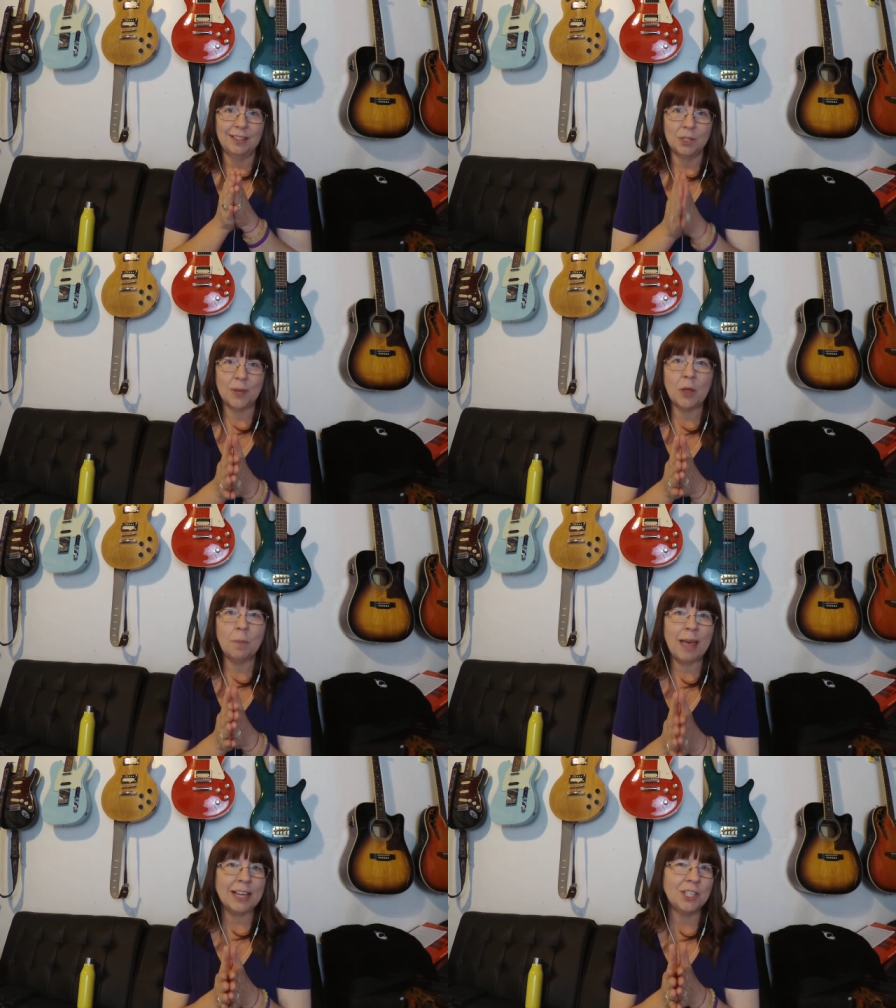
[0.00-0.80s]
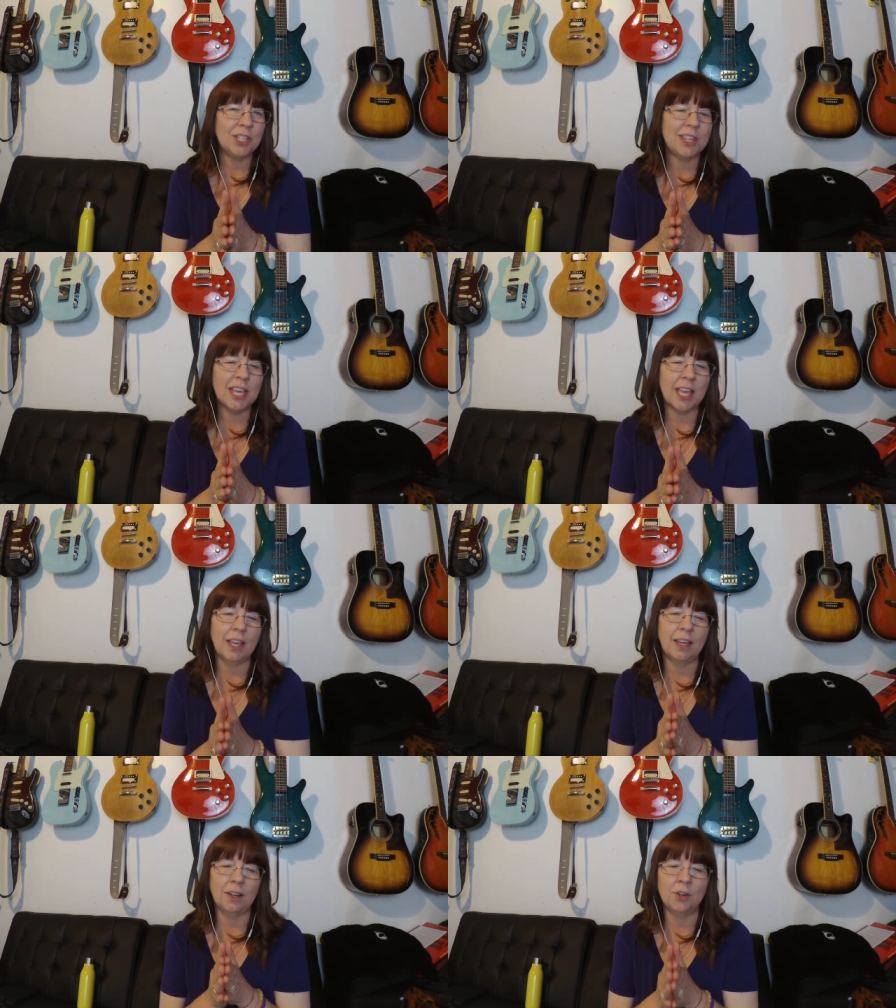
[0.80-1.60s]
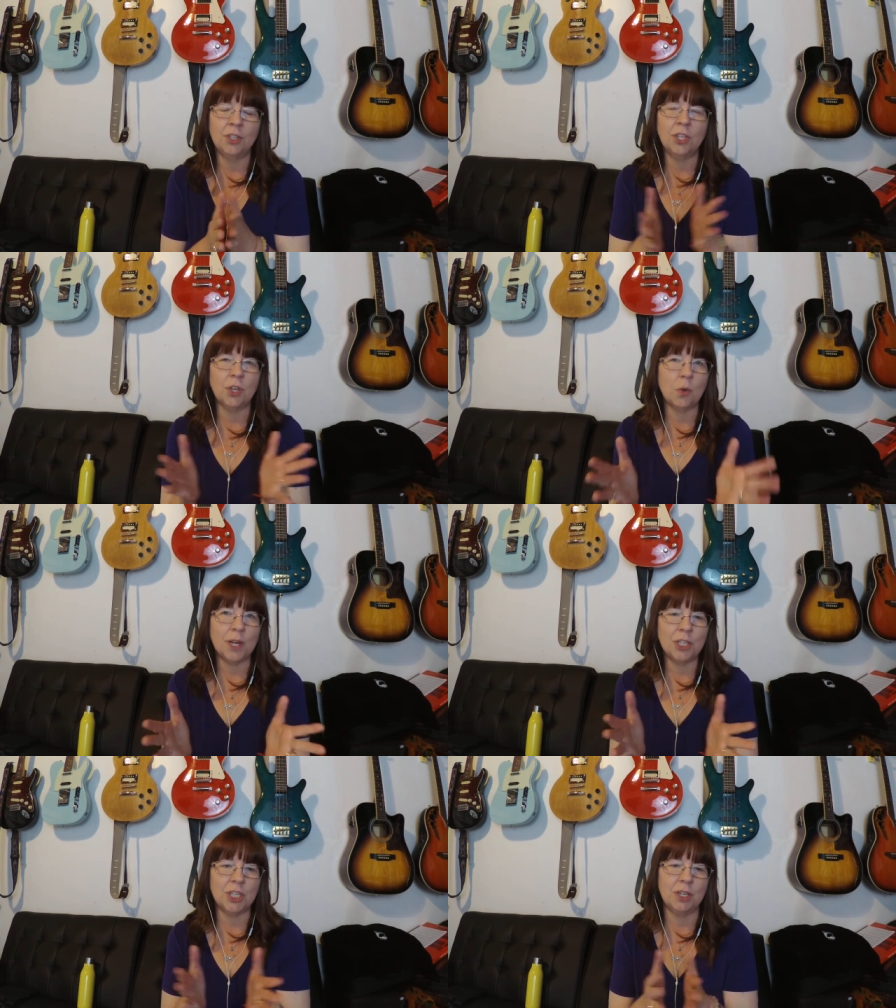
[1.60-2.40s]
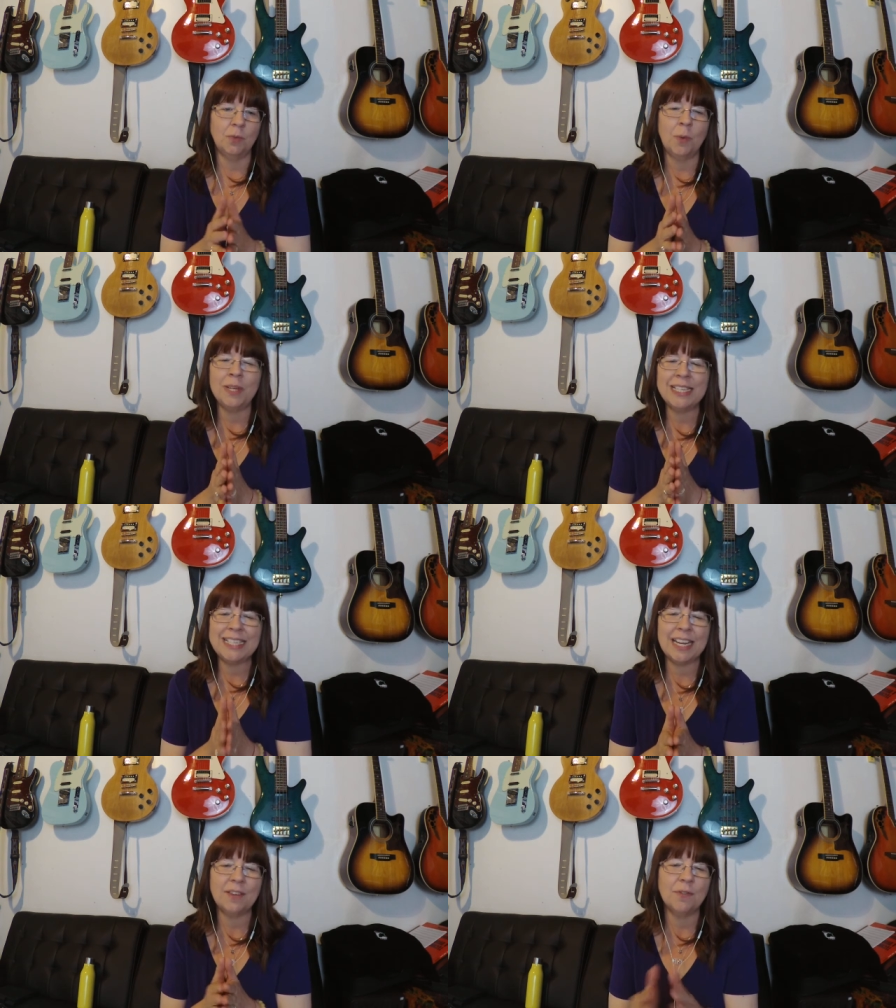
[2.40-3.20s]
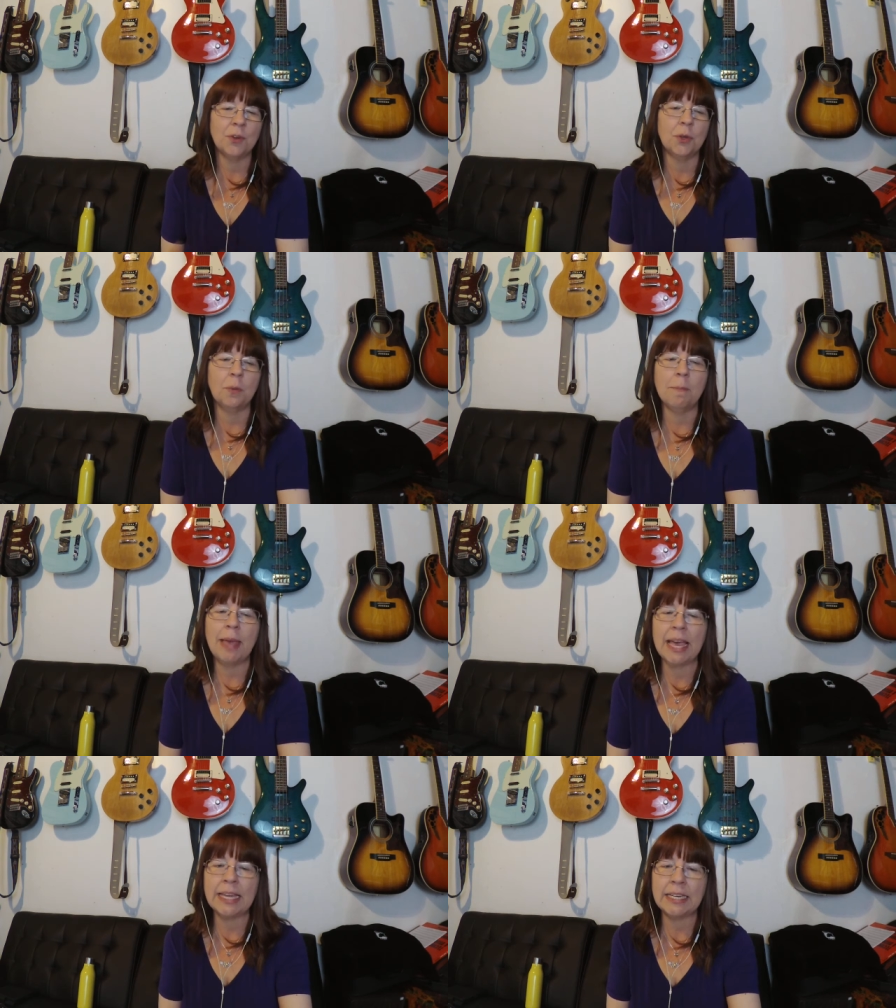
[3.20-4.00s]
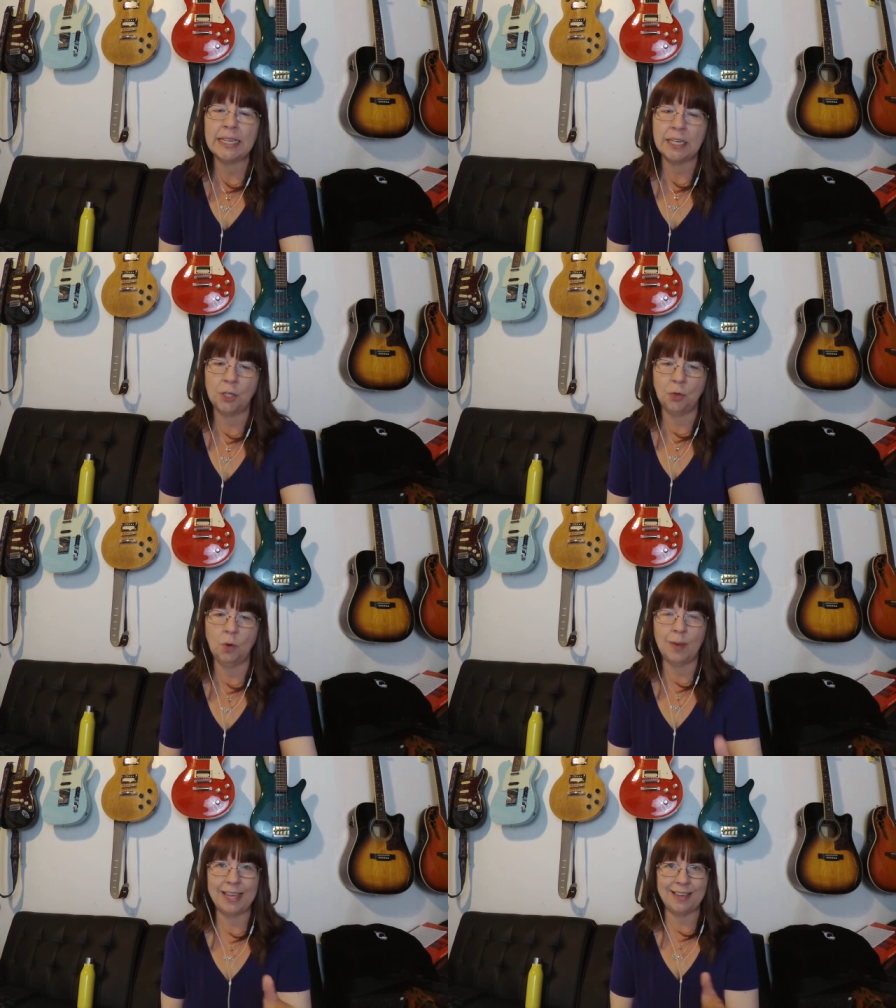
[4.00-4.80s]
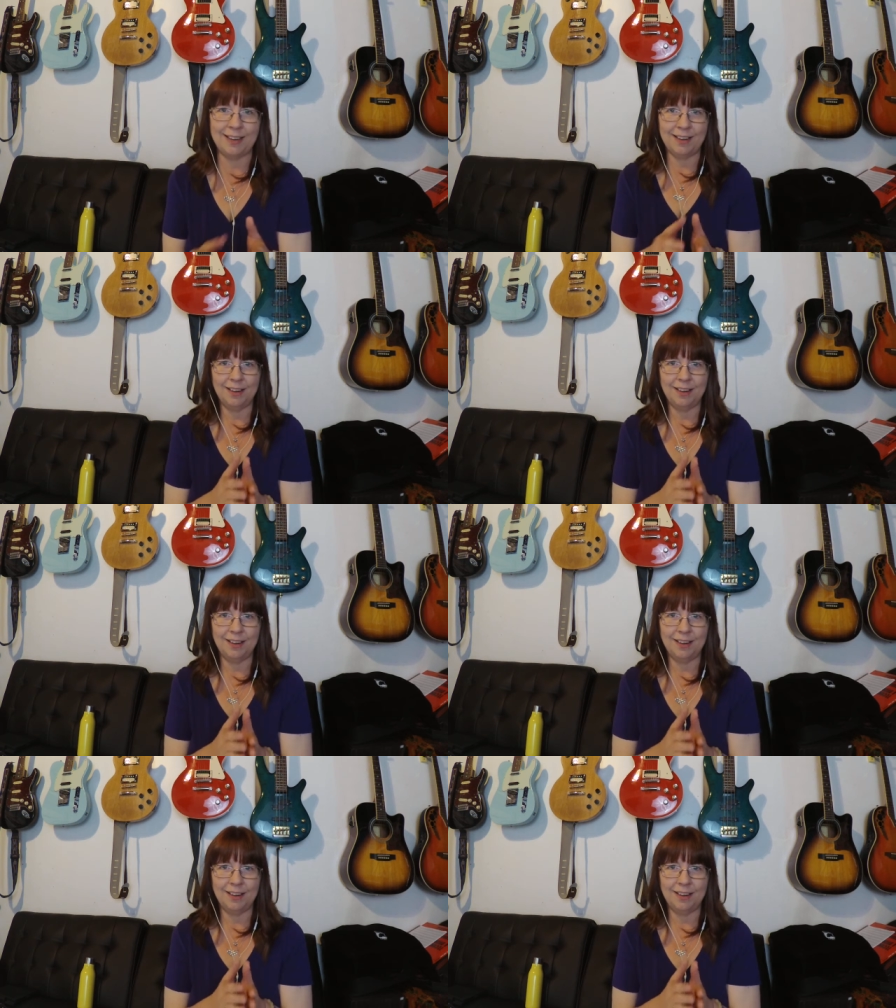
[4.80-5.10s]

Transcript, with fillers: So we go back to thinking or to the question what would it take for humanity to awaken?